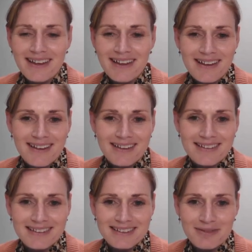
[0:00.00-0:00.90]

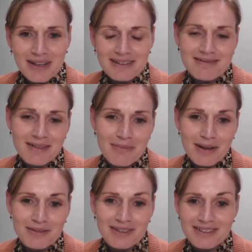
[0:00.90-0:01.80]

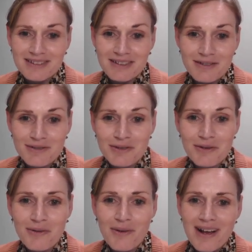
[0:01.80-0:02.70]
about this
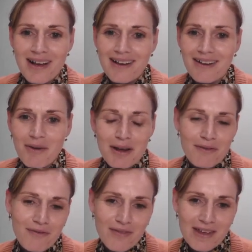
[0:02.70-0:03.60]
new way
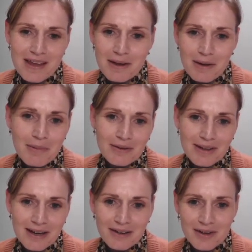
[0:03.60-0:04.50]
of thinking about
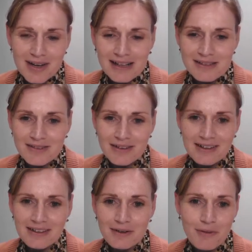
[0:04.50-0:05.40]
agriculture
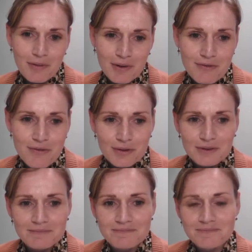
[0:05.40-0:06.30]
and growing food.
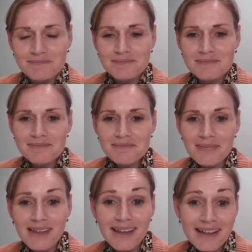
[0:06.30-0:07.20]

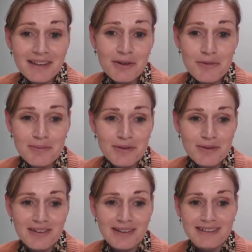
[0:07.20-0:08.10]
And you will be
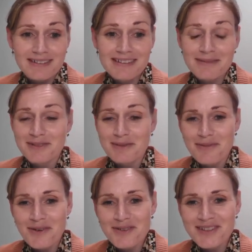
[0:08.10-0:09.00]
using a systems
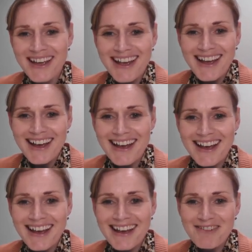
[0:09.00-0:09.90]
approach.
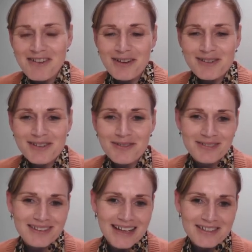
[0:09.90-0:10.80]
We
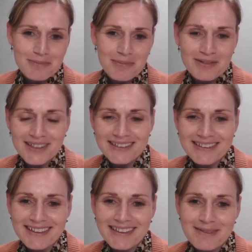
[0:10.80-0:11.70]
also touched upon it